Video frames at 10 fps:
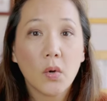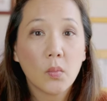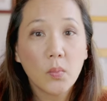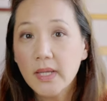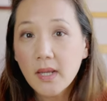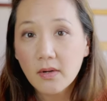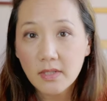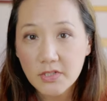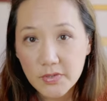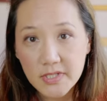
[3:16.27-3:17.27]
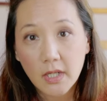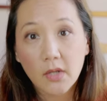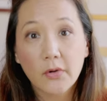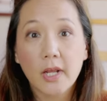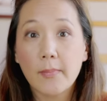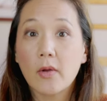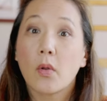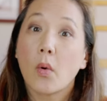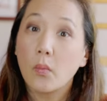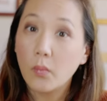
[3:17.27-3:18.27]
we are interested in learning
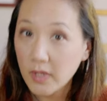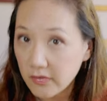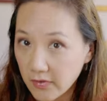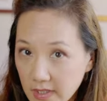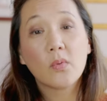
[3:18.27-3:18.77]
about weaving.